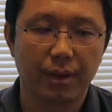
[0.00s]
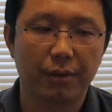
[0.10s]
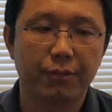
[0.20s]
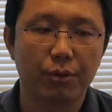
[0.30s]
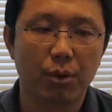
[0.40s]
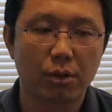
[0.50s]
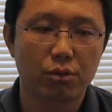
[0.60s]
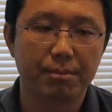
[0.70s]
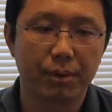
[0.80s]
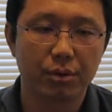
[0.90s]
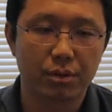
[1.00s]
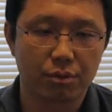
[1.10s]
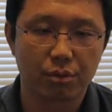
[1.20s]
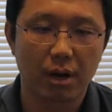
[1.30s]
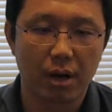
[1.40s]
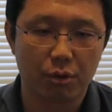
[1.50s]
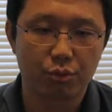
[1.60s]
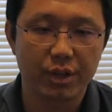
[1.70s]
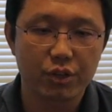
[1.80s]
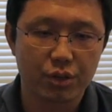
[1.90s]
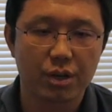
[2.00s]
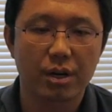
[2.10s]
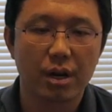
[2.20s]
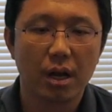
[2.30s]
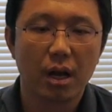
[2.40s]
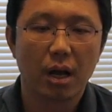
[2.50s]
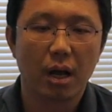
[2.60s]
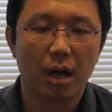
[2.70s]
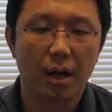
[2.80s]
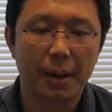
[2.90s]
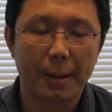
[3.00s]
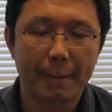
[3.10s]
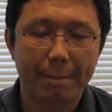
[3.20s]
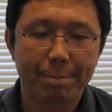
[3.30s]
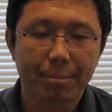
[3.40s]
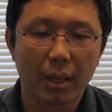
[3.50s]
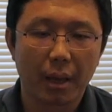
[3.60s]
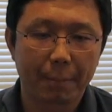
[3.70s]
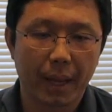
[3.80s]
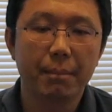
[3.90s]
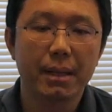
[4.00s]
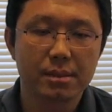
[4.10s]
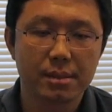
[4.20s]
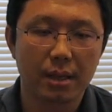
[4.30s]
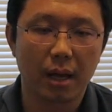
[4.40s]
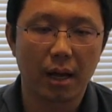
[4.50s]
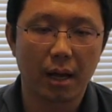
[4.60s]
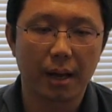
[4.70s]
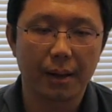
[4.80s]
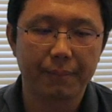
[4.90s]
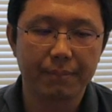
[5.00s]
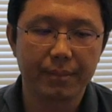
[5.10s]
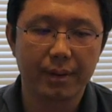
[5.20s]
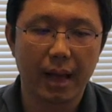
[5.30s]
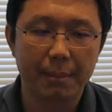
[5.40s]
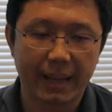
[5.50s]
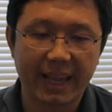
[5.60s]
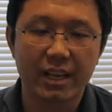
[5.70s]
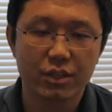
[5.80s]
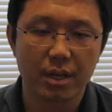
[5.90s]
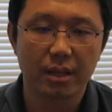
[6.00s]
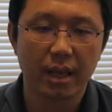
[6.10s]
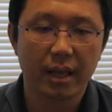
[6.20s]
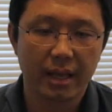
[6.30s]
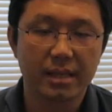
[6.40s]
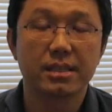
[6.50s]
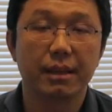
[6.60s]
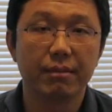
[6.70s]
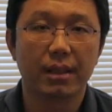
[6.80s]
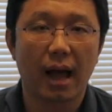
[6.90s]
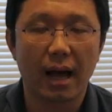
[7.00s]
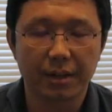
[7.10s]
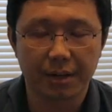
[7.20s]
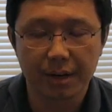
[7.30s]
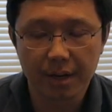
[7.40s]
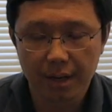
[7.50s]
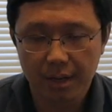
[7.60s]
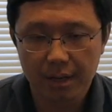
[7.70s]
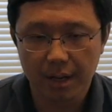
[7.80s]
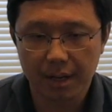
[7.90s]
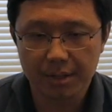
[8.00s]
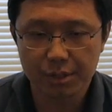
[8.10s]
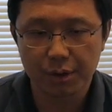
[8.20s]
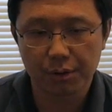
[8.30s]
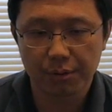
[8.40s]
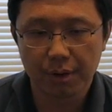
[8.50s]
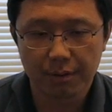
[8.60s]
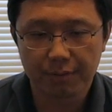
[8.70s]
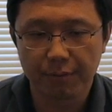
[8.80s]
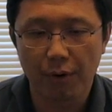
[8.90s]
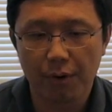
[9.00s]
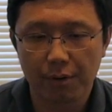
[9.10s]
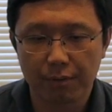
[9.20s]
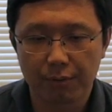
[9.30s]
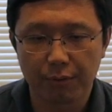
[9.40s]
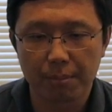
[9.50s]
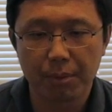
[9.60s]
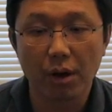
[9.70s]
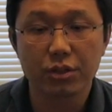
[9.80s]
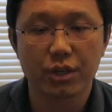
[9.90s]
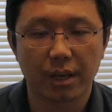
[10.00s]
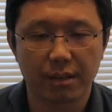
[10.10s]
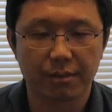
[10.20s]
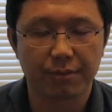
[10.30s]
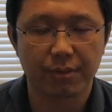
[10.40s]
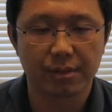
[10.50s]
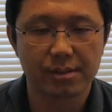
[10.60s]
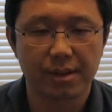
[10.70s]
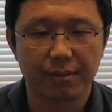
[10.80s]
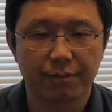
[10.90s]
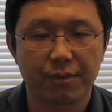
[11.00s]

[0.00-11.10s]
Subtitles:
if you want to build richer payments application, it's even harder. So for blockchain, the